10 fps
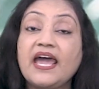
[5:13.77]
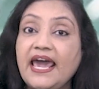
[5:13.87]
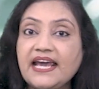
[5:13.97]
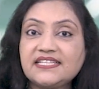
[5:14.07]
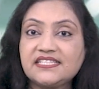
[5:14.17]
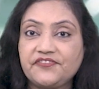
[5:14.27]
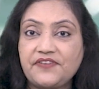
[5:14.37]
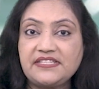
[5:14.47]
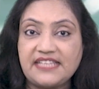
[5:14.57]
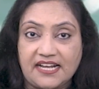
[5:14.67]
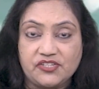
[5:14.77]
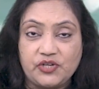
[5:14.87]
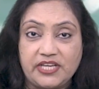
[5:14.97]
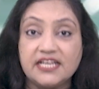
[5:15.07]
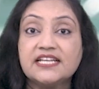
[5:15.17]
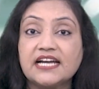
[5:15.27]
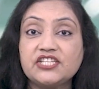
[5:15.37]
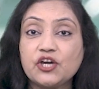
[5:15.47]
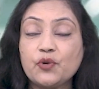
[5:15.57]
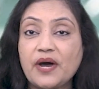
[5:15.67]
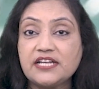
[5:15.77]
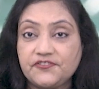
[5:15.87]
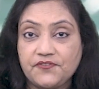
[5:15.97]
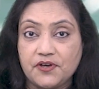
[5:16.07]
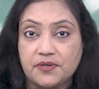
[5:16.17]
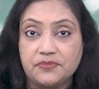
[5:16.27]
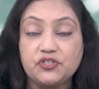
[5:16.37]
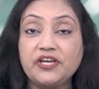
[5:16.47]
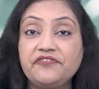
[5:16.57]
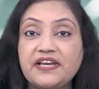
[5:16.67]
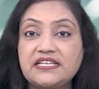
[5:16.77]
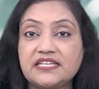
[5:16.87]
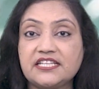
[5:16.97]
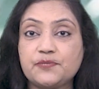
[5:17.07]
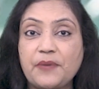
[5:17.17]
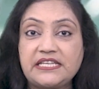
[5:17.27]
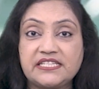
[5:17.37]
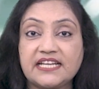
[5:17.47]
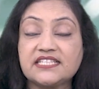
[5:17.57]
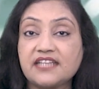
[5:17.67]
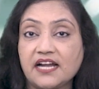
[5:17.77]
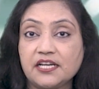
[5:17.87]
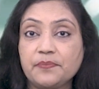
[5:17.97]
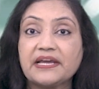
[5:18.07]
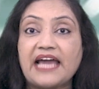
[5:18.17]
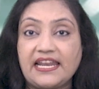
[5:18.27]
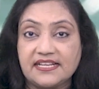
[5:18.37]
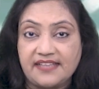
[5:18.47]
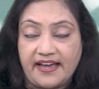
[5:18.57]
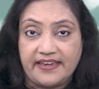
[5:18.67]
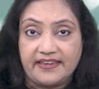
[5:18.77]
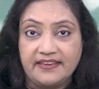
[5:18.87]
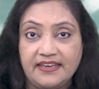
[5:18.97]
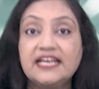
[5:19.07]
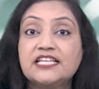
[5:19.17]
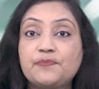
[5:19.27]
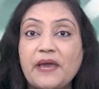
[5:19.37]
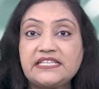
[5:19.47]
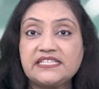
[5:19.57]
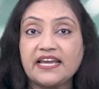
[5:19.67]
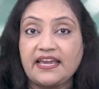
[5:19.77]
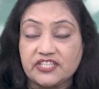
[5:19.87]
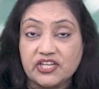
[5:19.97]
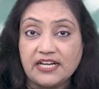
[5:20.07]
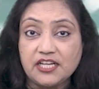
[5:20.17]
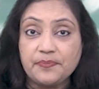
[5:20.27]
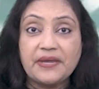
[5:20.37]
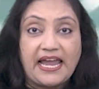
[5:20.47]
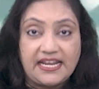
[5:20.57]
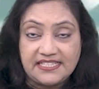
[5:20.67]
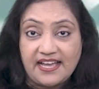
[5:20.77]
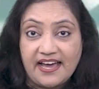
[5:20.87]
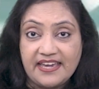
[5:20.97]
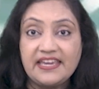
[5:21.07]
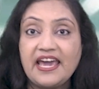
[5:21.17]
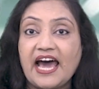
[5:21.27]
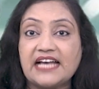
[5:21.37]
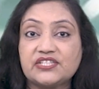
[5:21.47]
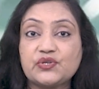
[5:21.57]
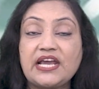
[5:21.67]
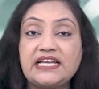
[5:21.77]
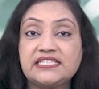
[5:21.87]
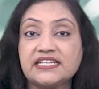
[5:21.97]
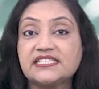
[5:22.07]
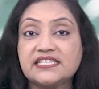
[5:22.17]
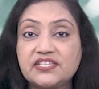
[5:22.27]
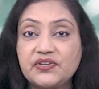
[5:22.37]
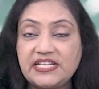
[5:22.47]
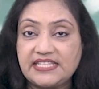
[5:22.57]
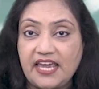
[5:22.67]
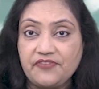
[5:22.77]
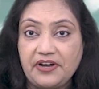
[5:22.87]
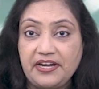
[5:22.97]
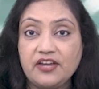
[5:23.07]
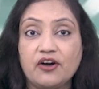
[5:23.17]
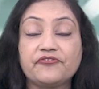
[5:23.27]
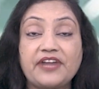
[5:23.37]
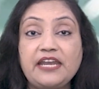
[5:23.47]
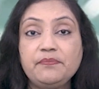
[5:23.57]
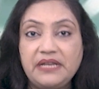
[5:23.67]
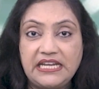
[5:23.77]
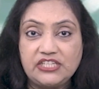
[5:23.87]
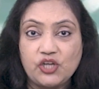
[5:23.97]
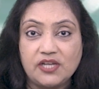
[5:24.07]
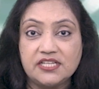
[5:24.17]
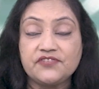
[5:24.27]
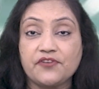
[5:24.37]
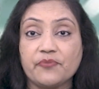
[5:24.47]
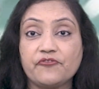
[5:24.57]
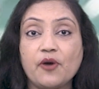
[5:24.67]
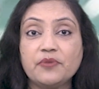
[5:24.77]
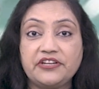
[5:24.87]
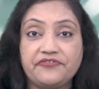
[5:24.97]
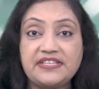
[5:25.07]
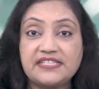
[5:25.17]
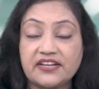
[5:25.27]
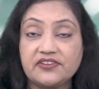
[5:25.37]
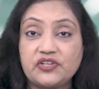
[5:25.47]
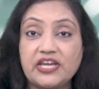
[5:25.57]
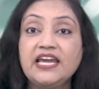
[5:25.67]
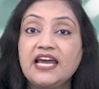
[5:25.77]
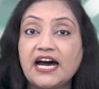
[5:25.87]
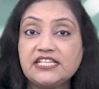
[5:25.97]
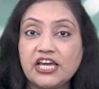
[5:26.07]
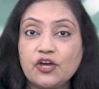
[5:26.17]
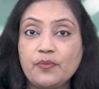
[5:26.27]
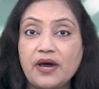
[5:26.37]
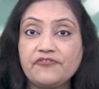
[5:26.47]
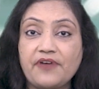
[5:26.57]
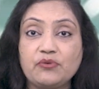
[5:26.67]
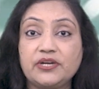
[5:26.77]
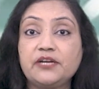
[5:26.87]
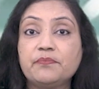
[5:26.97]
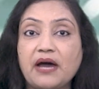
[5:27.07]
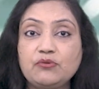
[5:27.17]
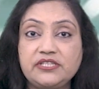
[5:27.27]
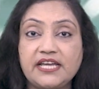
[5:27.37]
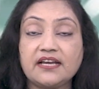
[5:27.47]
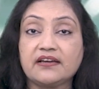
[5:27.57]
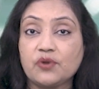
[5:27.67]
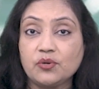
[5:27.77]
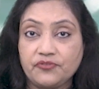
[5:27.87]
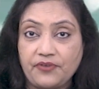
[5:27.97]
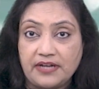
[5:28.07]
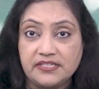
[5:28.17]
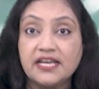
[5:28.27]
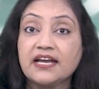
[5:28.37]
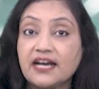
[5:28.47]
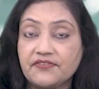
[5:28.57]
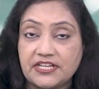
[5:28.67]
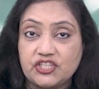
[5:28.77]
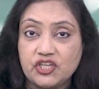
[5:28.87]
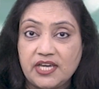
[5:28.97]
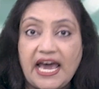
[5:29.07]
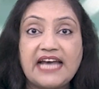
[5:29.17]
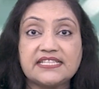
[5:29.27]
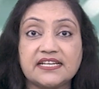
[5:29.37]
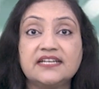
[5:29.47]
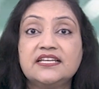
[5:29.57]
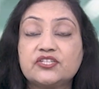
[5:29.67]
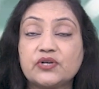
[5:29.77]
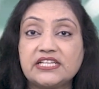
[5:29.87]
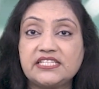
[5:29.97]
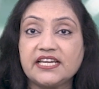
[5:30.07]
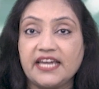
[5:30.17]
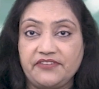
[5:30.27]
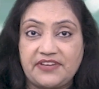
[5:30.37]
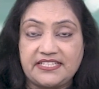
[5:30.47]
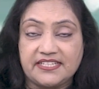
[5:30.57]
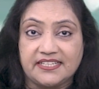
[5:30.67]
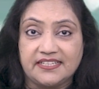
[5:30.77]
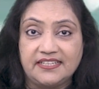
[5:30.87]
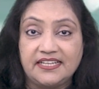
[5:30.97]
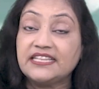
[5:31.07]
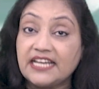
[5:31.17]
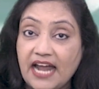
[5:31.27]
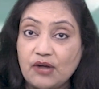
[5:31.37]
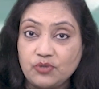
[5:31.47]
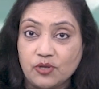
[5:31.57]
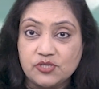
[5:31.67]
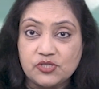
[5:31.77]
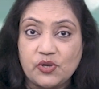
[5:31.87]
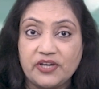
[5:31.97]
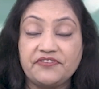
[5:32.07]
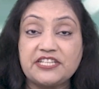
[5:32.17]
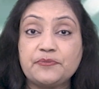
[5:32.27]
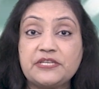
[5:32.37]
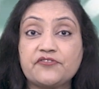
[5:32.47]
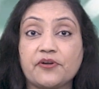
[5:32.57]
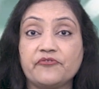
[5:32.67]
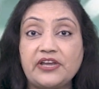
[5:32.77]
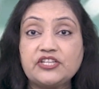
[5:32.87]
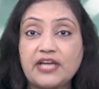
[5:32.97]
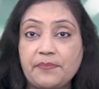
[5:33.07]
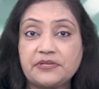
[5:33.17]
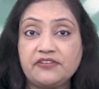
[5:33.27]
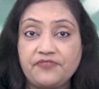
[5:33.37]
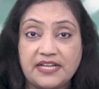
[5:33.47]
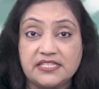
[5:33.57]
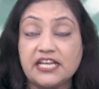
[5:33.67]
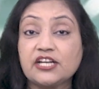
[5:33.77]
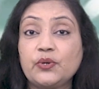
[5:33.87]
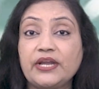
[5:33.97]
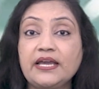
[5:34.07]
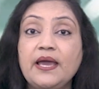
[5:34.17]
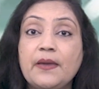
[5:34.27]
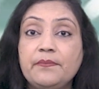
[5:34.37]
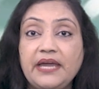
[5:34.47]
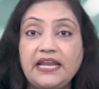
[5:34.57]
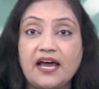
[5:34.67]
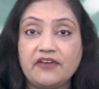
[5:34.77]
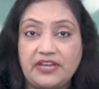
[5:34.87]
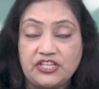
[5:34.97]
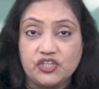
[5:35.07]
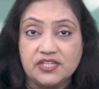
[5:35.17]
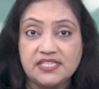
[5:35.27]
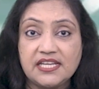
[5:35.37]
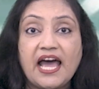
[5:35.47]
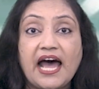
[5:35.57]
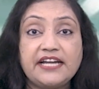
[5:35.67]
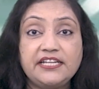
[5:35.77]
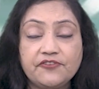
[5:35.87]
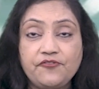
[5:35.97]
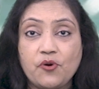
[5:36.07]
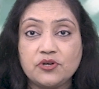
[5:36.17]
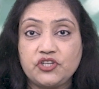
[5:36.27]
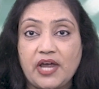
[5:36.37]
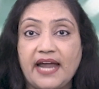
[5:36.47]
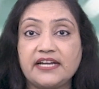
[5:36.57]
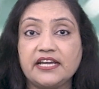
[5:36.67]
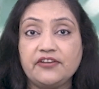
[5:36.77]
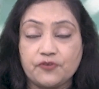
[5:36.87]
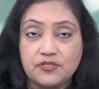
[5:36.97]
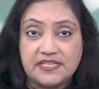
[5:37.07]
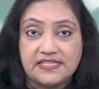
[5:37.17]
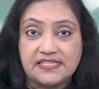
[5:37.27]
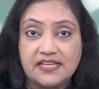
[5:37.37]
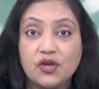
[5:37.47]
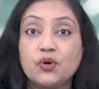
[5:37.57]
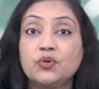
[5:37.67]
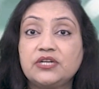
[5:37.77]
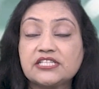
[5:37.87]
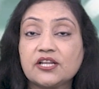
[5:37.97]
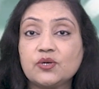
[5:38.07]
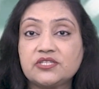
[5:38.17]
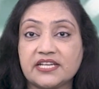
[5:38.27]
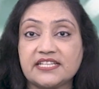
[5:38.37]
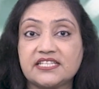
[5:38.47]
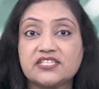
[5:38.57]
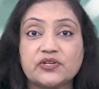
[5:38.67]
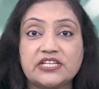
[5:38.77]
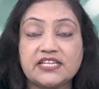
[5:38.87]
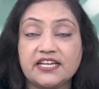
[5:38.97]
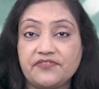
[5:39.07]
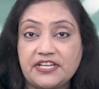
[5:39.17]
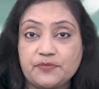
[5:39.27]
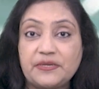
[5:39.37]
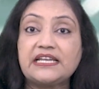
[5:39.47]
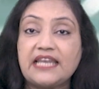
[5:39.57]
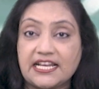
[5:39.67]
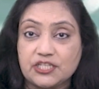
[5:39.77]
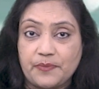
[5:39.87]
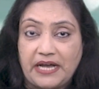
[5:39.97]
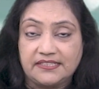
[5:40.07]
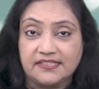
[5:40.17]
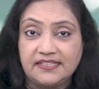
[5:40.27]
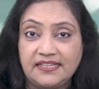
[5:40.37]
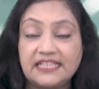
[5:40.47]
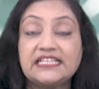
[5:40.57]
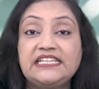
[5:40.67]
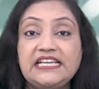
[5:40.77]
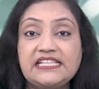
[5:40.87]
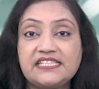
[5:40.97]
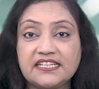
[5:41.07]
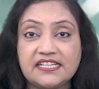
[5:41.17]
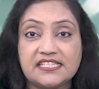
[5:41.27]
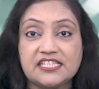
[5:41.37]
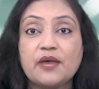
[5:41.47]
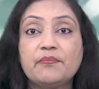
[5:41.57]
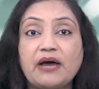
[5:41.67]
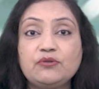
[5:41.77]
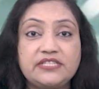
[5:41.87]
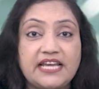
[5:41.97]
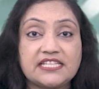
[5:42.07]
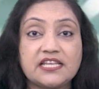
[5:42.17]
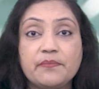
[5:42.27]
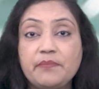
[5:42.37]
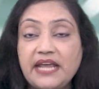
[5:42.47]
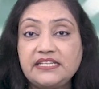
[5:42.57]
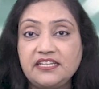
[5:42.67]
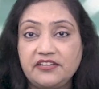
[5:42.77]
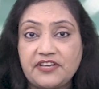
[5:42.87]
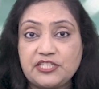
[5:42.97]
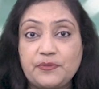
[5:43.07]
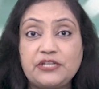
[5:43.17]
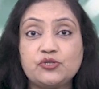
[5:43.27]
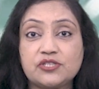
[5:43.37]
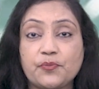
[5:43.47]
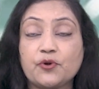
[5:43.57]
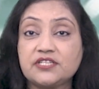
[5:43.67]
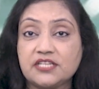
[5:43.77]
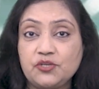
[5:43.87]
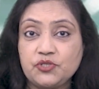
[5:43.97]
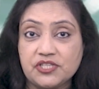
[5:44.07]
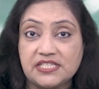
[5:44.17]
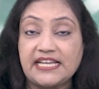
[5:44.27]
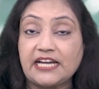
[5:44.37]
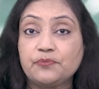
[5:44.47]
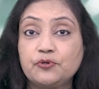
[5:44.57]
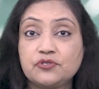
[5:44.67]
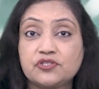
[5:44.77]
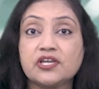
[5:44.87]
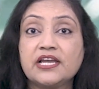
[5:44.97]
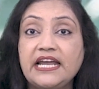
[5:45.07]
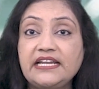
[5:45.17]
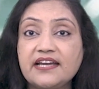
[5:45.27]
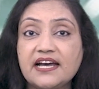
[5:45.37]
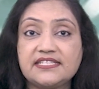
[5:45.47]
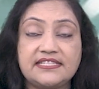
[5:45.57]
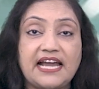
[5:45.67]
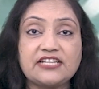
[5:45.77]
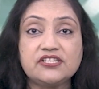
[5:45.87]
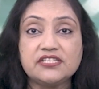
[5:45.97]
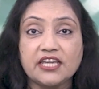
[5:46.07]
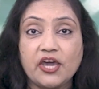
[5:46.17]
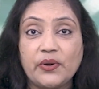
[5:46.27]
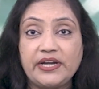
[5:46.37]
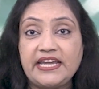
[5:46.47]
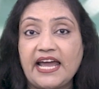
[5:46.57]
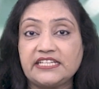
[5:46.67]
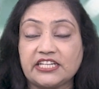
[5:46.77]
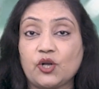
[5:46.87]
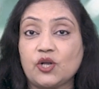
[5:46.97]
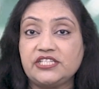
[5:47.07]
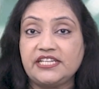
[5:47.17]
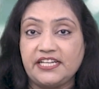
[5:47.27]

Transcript: Ex-Defense Secretary Ajay Kumar's firm to invest in spacetech startup GalaxEye. Spacetech startup GalaxEye has raised its Series A funding of $10 million from former Defense Secretary Ajay Kumar founded Mount Tech Growth Fund, Kavach, as a strategic investor. The round also saw investments from venture capital funds including Mela Ventures, Idea Forge and Infosys, who disclosed its strategic investment last month. The deal signals Mount Tech's maiden investment to support solutions that boost India's national security and technology